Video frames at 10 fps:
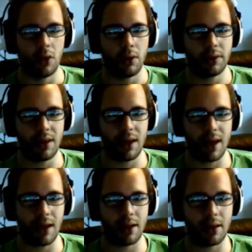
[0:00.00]
What the
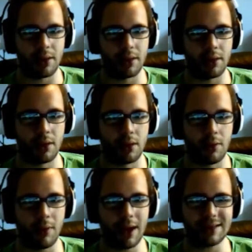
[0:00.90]
hell?
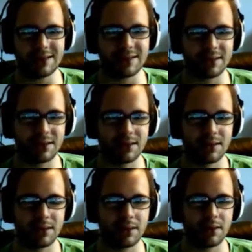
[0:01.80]
What?